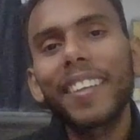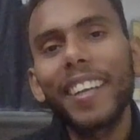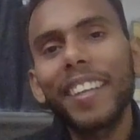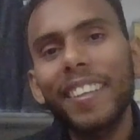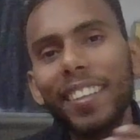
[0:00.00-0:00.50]

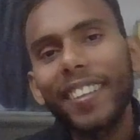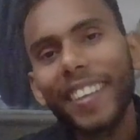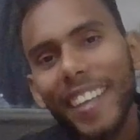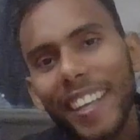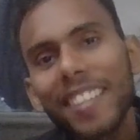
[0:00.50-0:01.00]
It
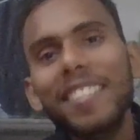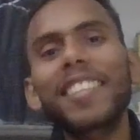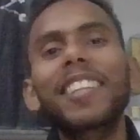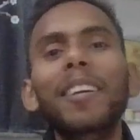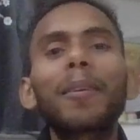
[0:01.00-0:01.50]
is
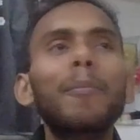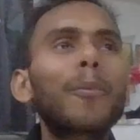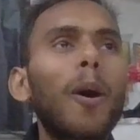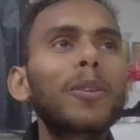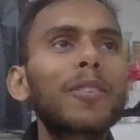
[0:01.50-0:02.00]
in the
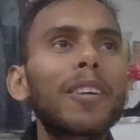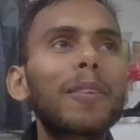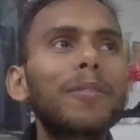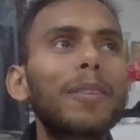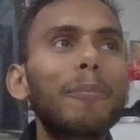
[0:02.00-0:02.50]
process
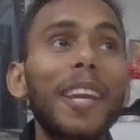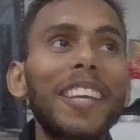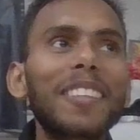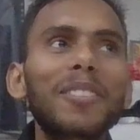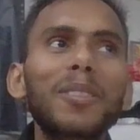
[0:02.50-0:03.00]
of
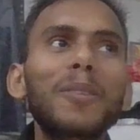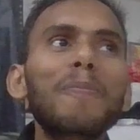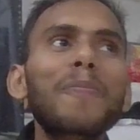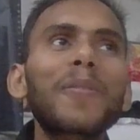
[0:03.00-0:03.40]
making, so